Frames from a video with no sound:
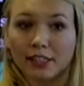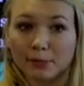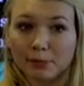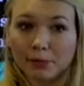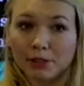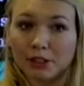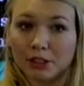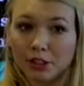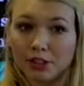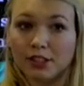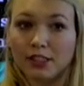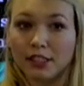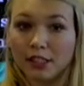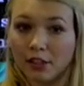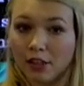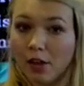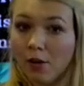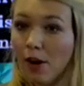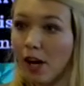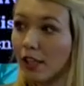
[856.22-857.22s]
is produced
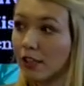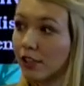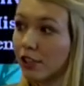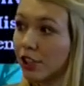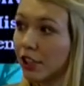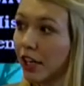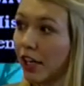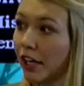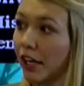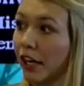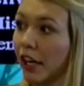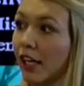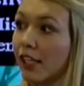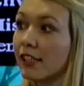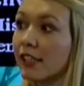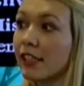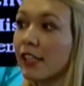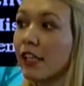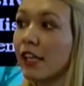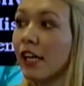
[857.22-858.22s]
in low oxygen
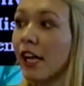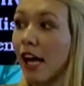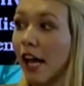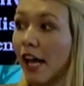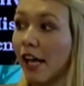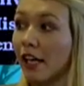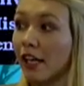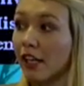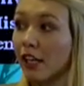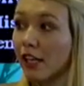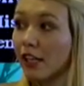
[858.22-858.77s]
areas. And in the